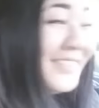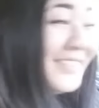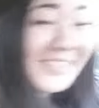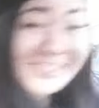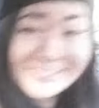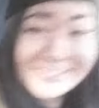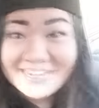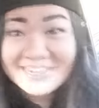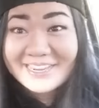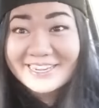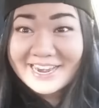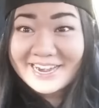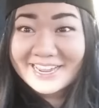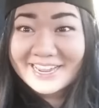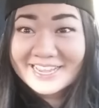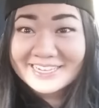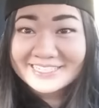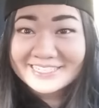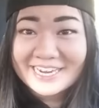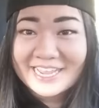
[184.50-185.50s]
We're not
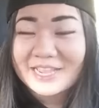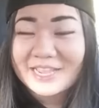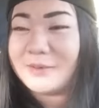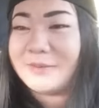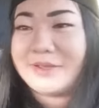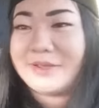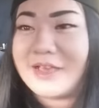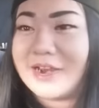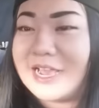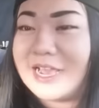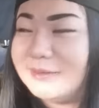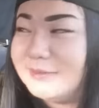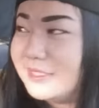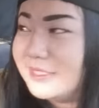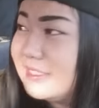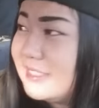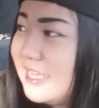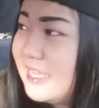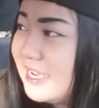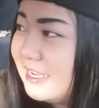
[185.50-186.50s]
getting it today. Oh my god, I
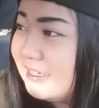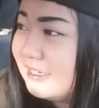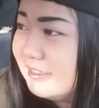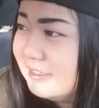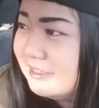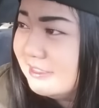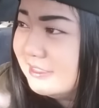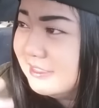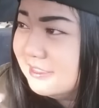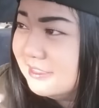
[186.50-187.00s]
just can't.